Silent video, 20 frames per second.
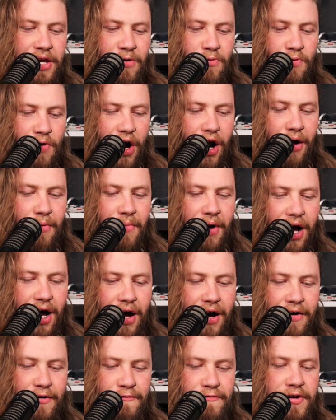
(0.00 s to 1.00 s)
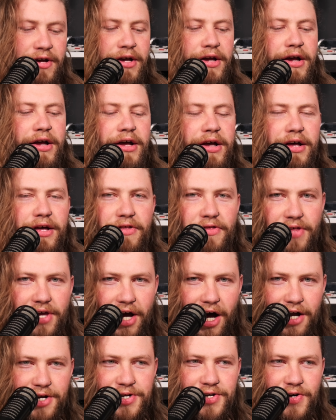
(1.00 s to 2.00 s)
realm of the
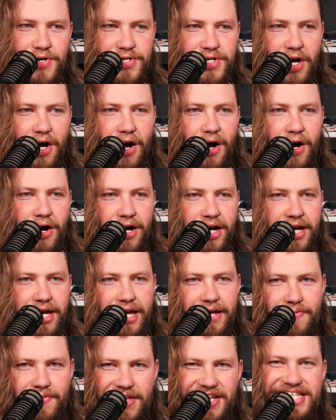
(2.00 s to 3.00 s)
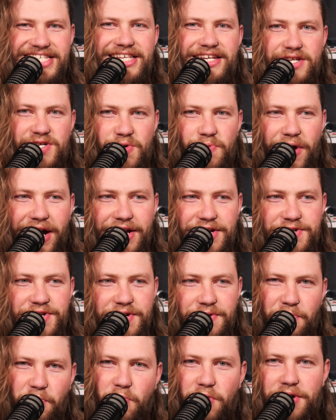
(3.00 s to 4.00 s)
underdog in this
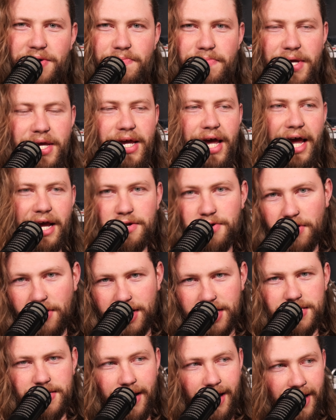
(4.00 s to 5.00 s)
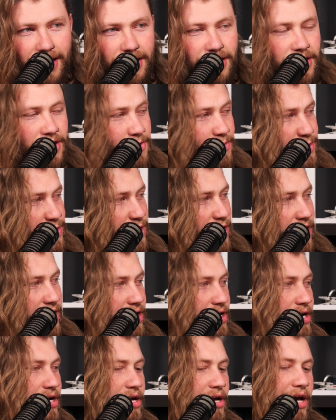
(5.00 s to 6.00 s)
situation would be a dark side user.
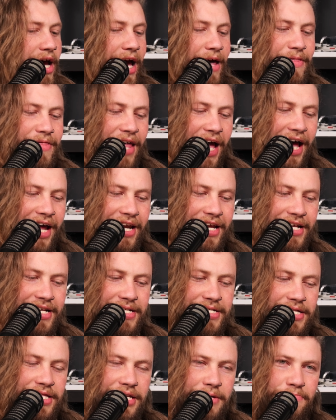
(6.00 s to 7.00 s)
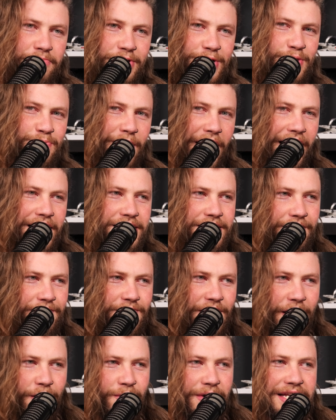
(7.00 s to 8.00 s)
And that is the perspective
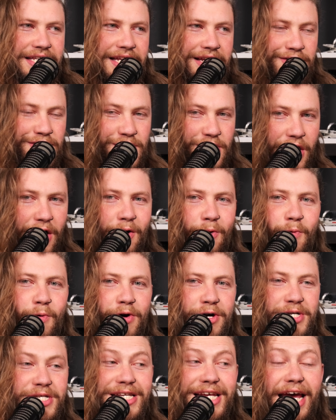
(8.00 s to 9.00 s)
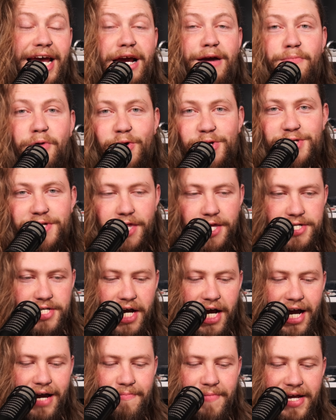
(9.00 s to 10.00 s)
that we see Star Wars take most of the
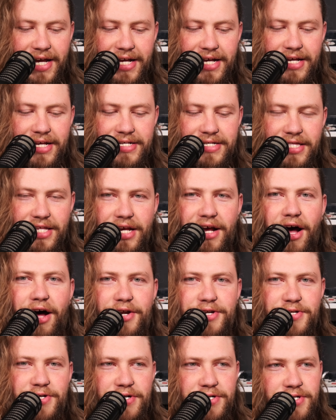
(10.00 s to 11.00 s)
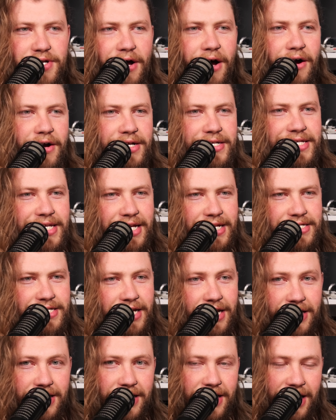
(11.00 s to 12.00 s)
time, is the underdog
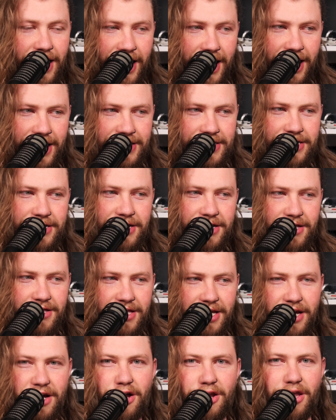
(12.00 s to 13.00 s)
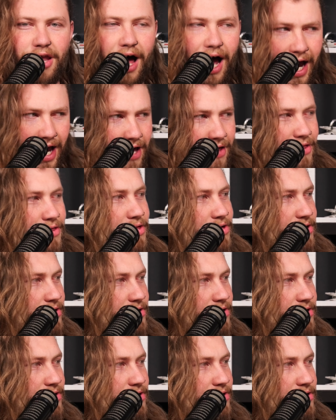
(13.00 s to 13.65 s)
succeeding against the Goliath.